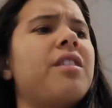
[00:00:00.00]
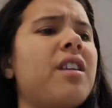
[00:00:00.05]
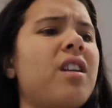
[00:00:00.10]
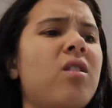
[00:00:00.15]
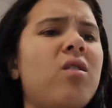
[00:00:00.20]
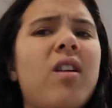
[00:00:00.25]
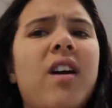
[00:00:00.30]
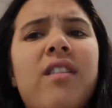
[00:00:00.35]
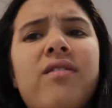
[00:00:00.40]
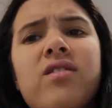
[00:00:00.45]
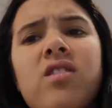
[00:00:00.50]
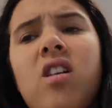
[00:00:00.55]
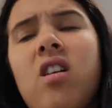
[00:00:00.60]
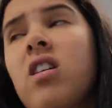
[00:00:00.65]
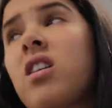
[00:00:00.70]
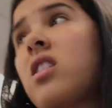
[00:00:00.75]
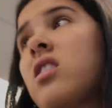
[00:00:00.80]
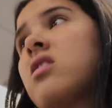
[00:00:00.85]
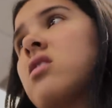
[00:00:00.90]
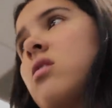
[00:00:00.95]
They don't have
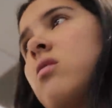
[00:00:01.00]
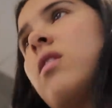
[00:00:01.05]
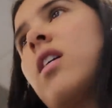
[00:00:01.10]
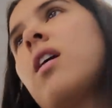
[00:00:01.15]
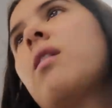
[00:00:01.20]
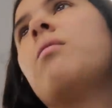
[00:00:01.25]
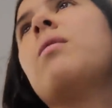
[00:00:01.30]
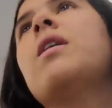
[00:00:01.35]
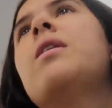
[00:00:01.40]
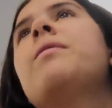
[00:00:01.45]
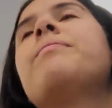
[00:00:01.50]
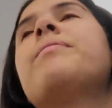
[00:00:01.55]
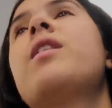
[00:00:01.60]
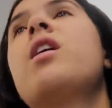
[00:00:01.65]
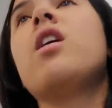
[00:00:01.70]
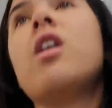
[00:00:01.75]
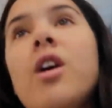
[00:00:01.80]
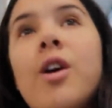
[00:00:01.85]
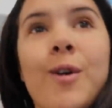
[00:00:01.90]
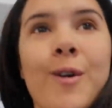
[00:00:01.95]
donkeys. Okay, well,
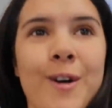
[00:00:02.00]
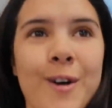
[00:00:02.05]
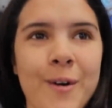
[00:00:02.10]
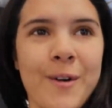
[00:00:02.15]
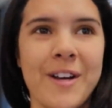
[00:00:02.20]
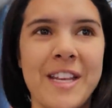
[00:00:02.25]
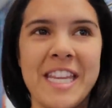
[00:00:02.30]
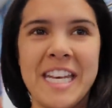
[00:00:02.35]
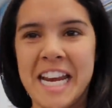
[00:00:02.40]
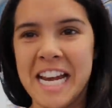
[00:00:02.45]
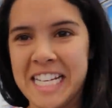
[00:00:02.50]
we're going to the